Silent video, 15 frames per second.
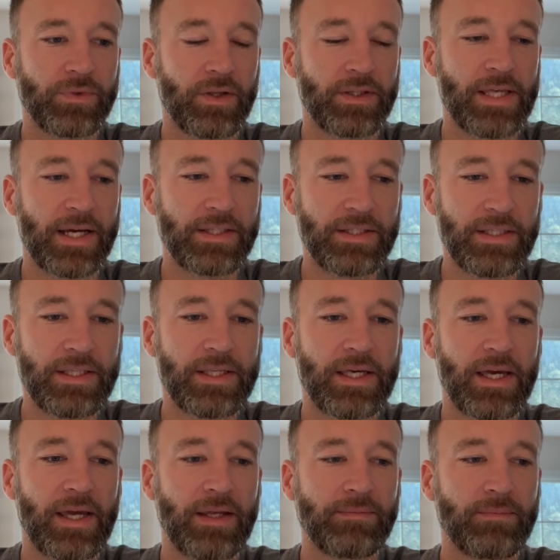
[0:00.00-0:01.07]
technique
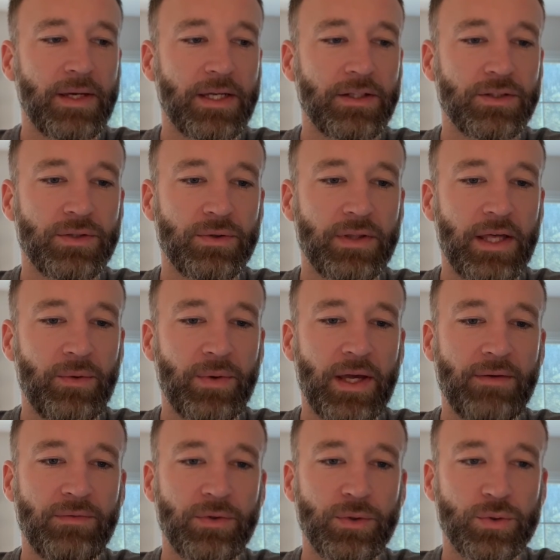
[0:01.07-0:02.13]
and making sure that we
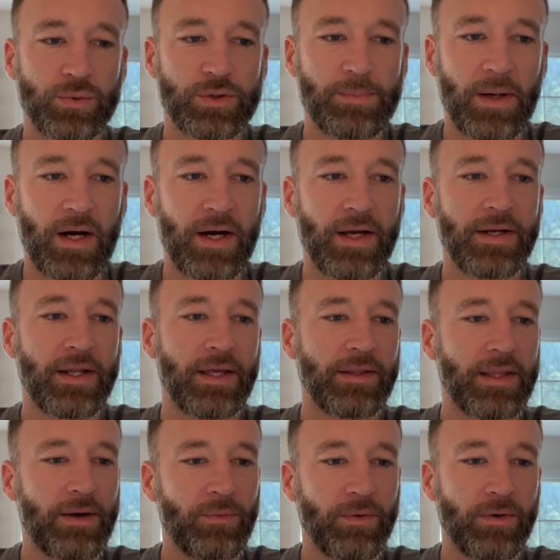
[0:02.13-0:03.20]
have a neutral spine and
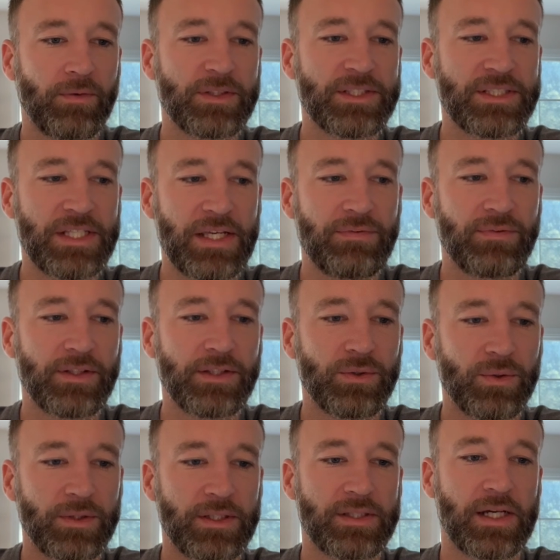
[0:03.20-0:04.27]
that we're safely
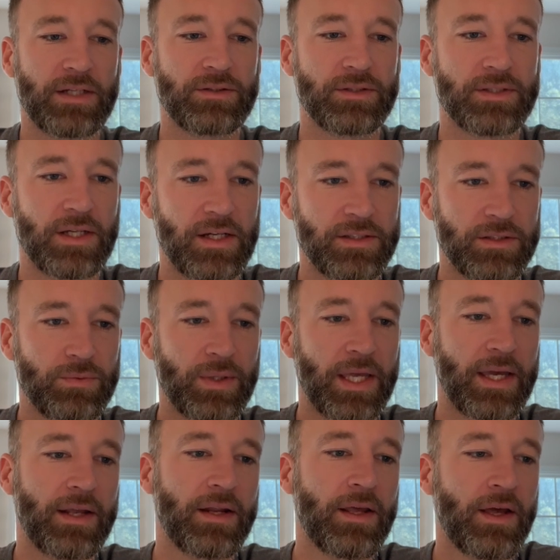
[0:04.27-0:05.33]
doing these exercises. We
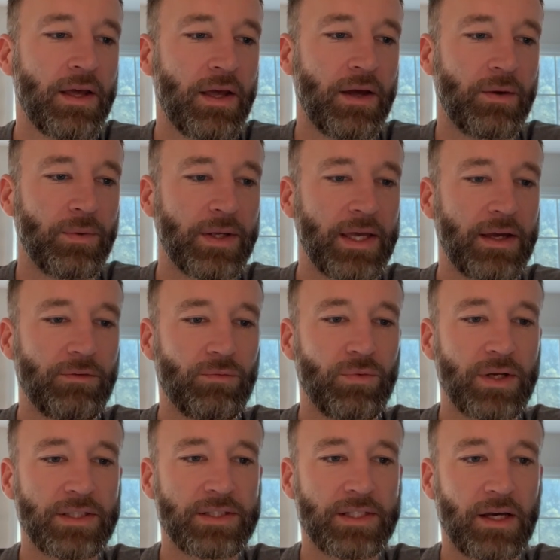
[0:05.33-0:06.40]
can't
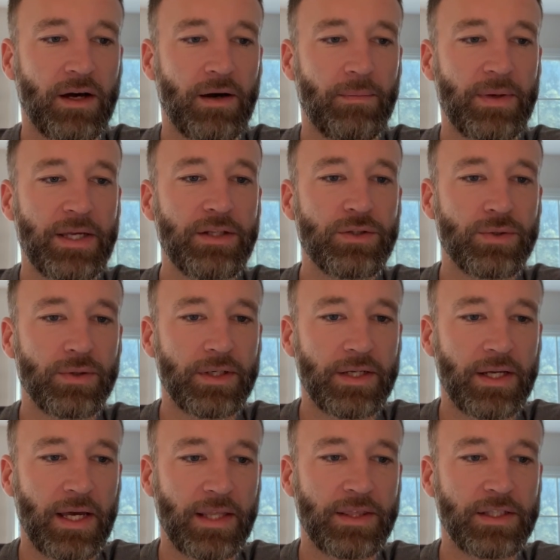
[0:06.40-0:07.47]
risk injury
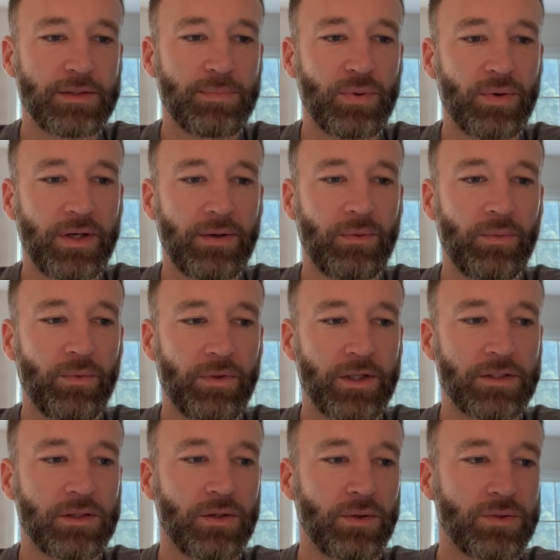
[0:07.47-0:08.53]
at this point when we're
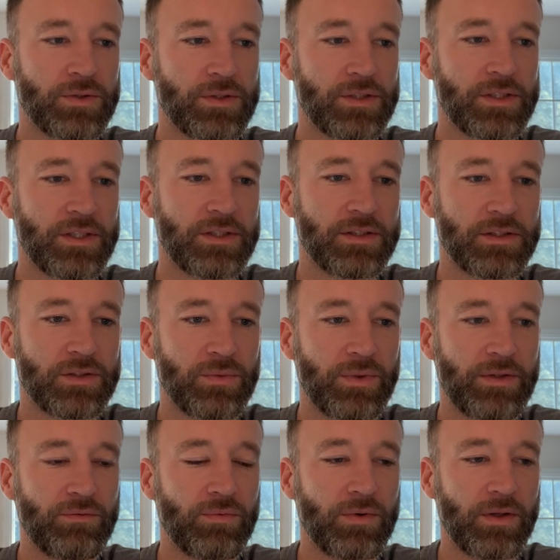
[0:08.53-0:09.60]
this close to the season. So we
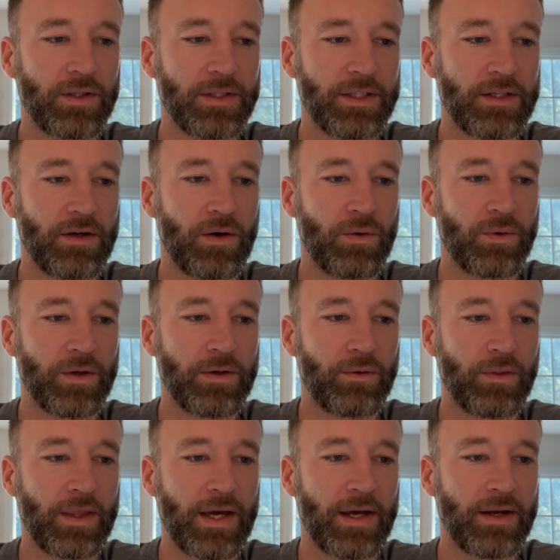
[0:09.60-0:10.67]
really need to hone in
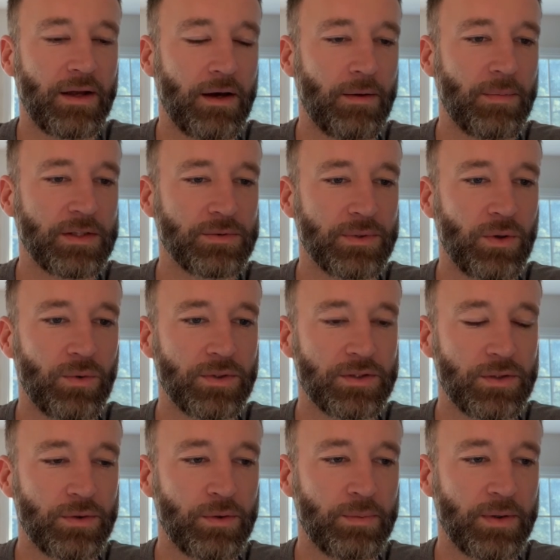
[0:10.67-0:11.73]
on that as we always
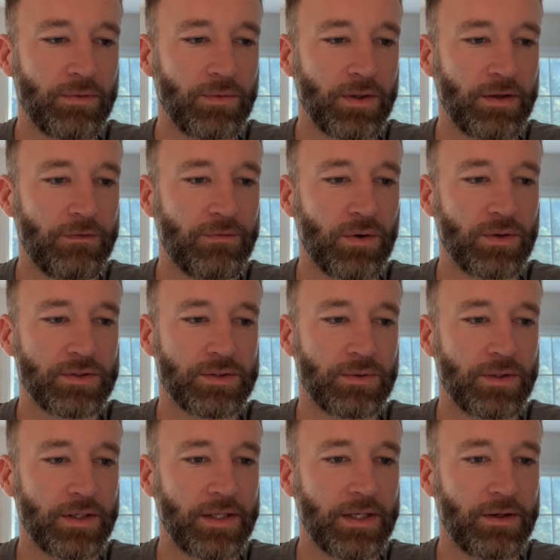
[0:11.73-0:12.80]
do, but really focus
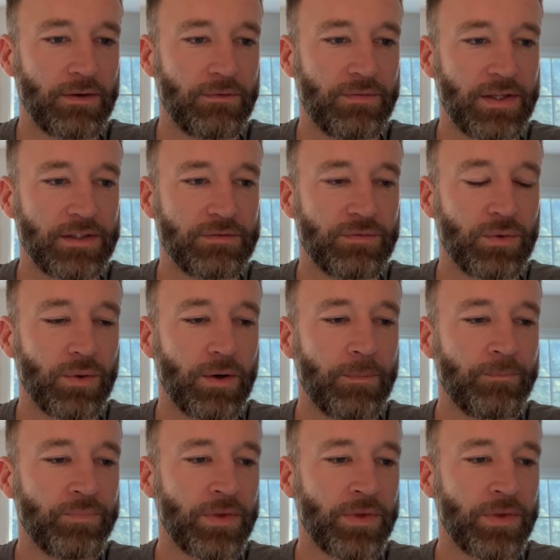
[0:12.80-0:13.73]
on it here in phase 4.